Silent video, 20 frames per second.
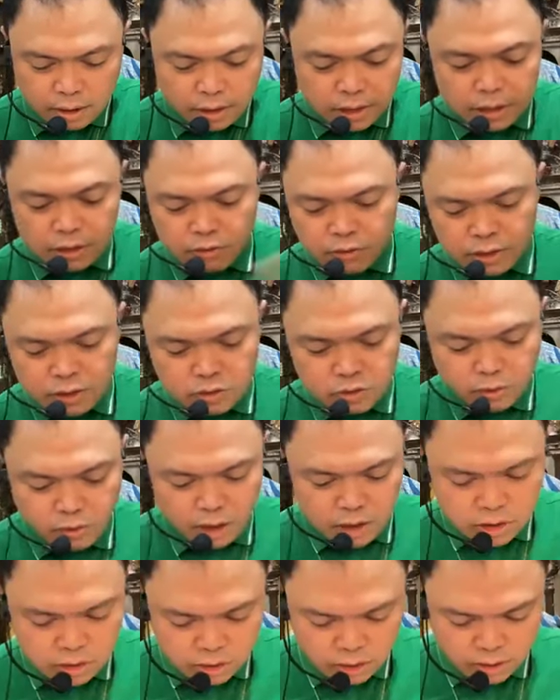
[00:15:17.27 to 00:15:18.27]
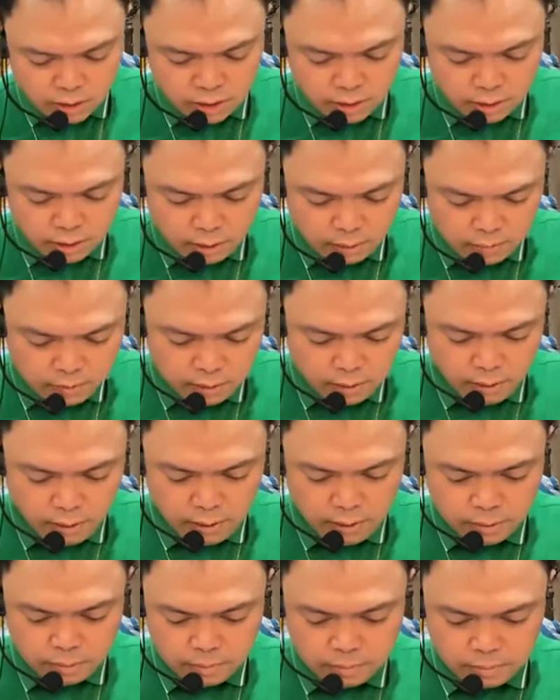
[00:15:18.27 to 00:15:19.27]
are a transgressor of the
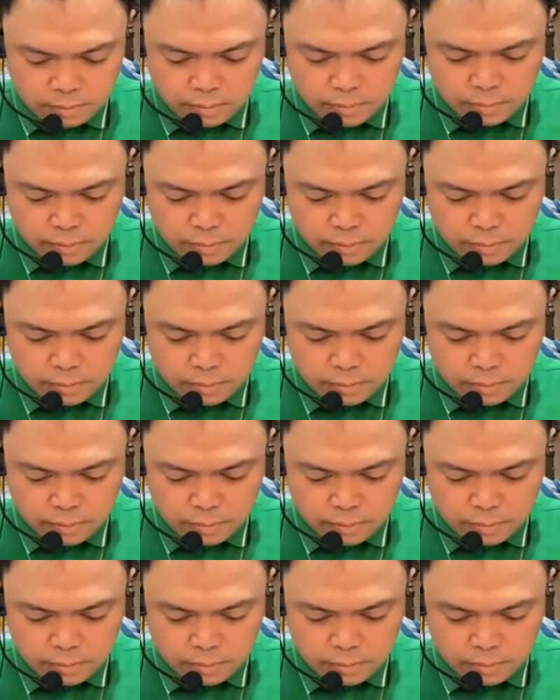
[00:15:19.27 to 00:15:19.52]
law?